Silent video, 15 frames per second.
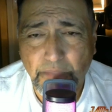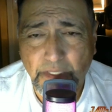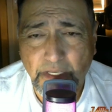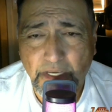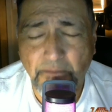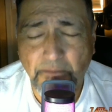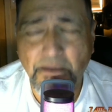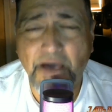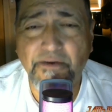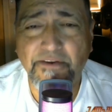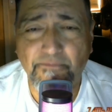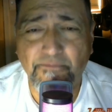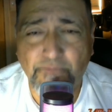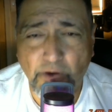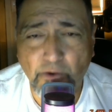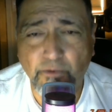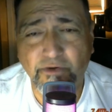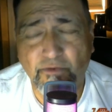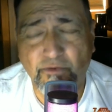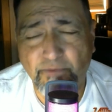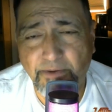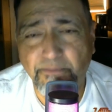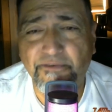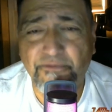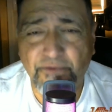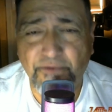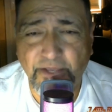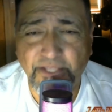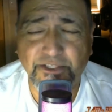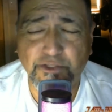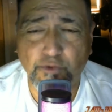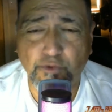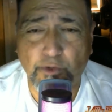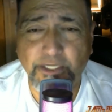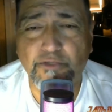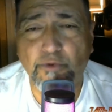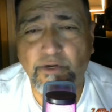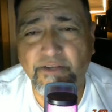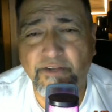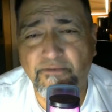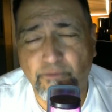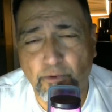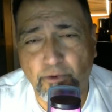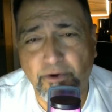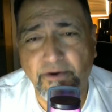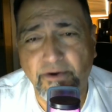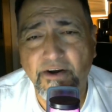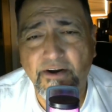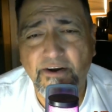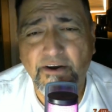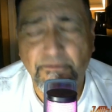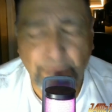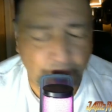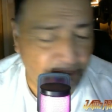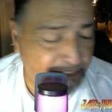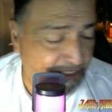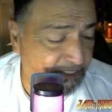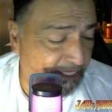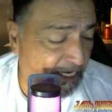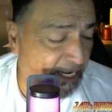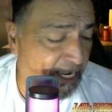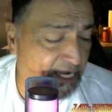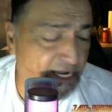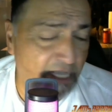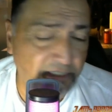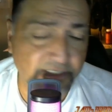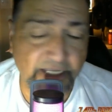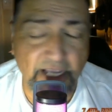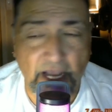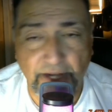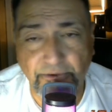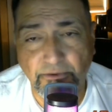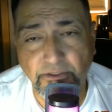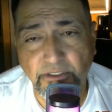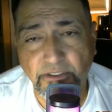Come out and vote November 5th, 2024 for Cecilia Castillano,